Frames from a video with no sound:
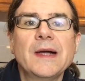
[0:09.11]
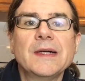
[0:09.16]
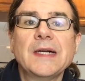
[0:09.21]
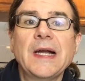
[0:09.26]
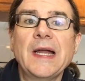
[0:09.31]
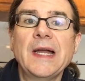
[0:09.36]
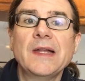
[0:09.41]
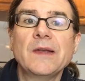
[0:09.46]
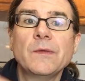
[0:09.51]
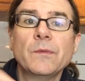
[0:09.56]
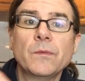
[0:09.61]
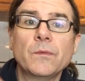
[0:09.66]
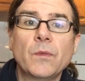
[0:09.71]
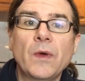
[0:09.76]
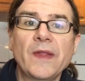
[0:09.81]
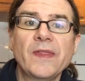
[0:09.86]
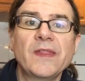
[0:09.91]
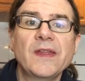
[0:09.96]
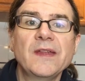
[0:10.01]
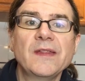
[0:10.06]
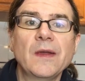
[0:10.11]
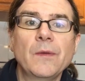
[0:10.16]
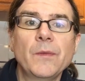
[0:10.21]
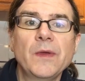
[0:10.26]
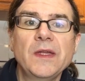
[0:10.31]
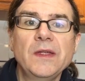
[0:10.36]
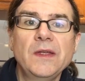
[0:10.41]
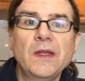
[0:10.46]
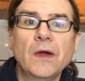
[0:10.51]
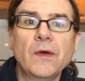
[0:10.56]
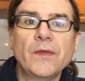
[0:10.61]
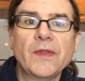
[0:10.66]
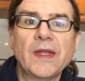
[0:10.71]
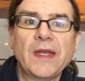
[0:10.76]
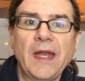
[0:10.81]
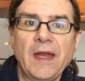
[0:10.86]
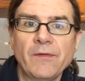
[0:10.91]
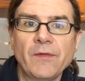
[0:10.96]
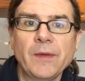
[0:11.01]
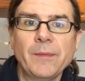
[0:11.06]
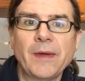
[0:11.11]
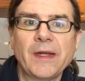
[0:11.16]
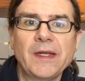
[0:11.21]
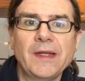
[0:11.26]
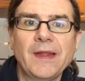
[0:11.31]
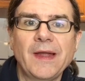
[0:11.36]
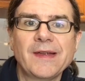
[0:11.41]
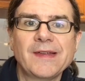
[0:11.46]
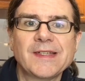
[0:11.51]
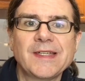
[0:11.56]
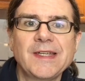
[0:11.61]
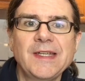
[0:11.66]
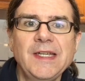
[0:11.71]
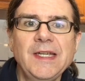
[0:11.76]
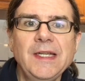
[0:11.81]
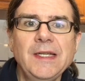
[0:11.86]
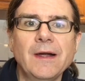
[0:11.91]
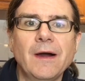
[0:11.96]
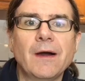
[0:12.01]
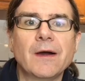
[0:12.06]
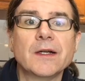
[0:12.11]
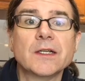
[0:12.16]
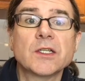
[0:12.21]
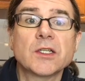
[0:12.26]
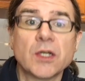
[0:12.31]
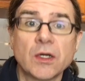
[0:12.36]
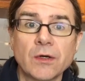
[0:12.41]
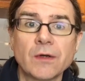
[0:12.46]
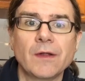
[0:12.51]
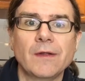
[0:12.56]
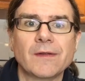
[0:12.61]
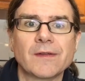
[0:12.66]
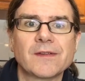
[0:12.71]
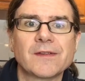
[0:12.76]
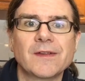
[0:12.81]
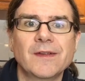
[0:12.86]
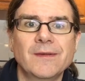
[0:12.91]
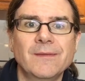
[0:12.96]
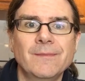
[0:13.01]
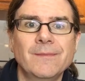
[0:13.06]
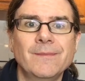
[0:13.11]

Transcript: and one thing that we know that everybody likes to eat are turtles.